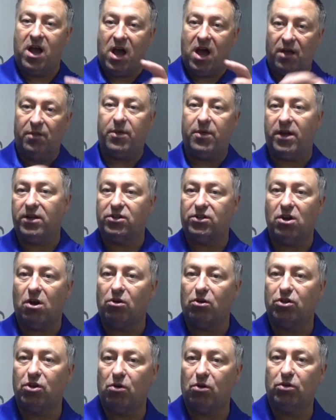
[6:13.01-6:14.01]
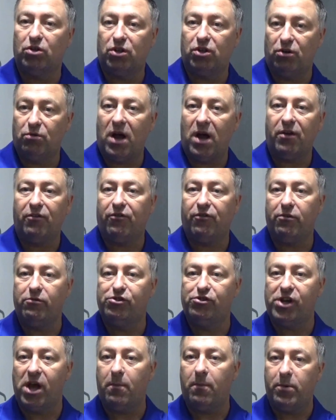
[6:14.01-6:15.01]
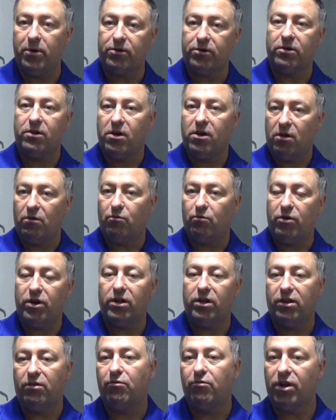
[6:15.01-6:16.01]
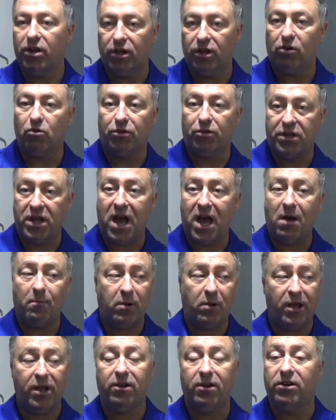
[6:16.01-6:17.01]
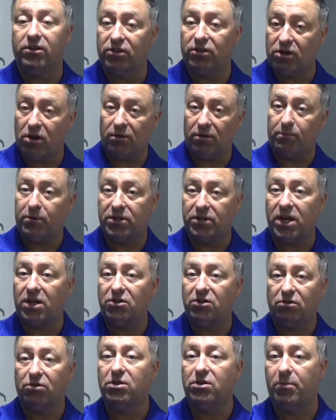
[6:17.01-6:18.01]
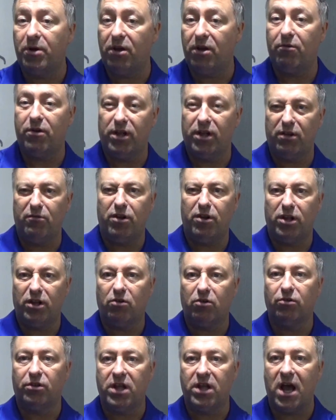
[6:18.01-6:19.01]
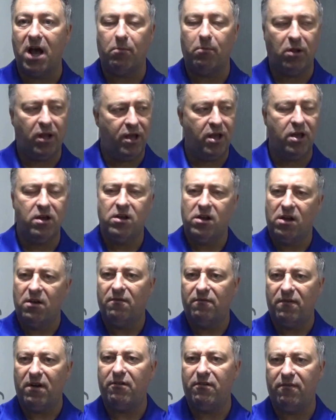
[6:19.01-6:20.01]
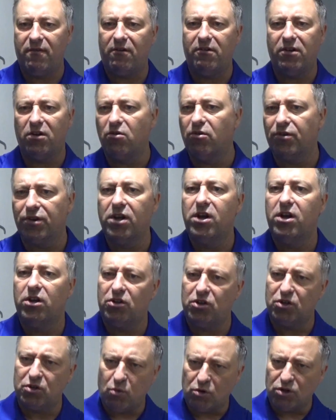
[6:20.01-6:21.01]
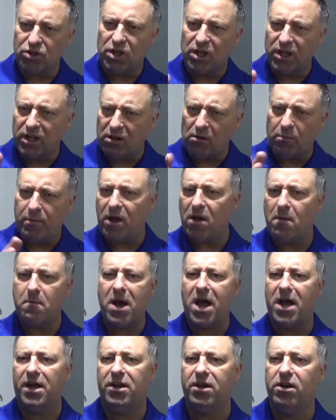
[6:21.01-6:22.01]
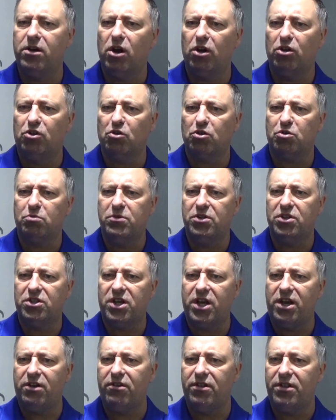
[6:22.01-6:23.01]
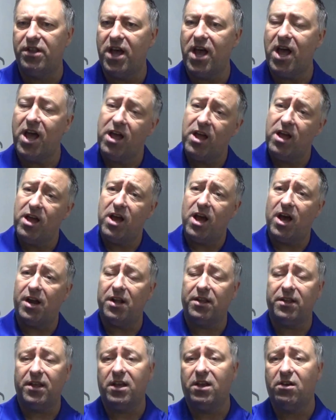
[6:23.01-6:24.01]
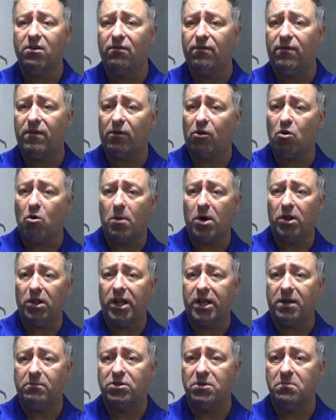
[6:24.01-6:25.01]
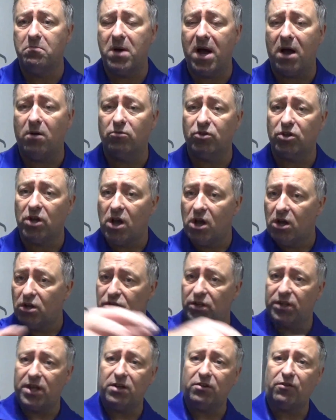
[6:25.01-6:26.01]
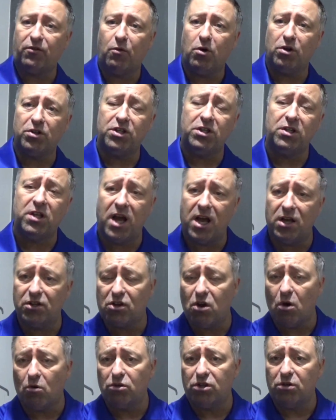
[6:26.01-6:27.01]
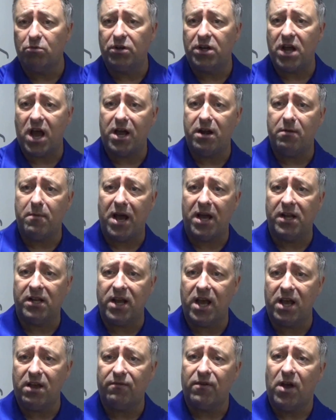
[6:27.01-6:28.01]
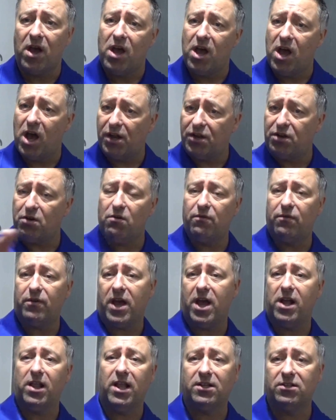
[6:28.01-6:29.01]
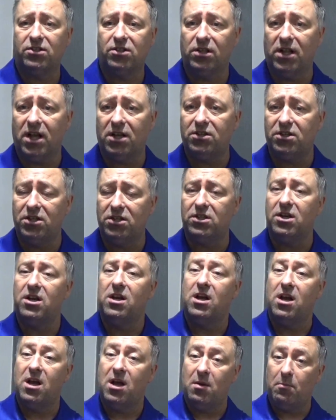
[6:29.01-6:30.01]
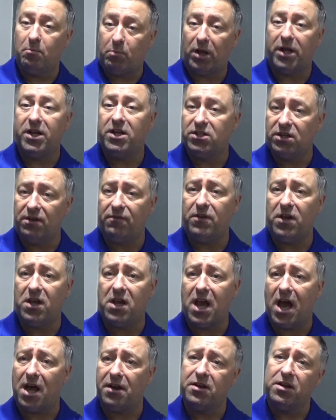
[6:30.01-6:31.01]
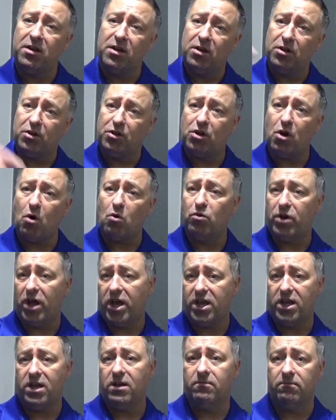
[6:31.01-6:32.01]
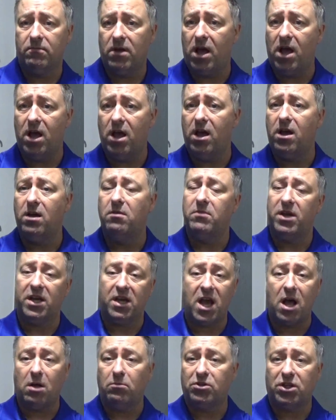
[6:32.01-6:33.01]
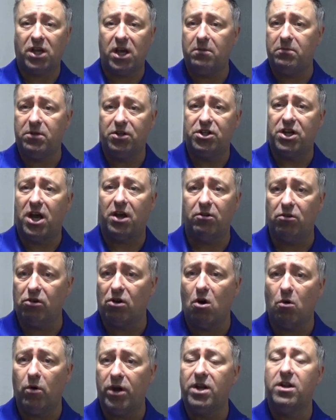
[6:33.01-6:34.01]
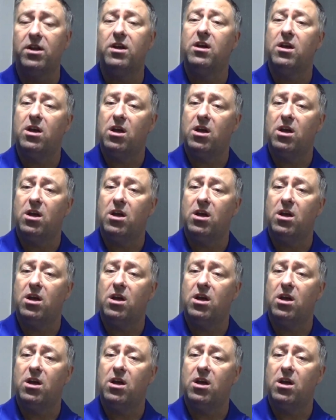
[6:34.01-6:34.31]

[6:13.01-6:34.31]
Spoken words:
And thanks also to Andrew Shepard, really good dart player, has got potential to be a really good dart player. Very good. Just wants a little bit of minor adjustments here and there, and I think he'll come on leaps and bounds. So thanks for watching Darts Coaching with Dynamite Dave, and don't forget, lads and lasses, please, if you can, donate. It helps keep the channel going.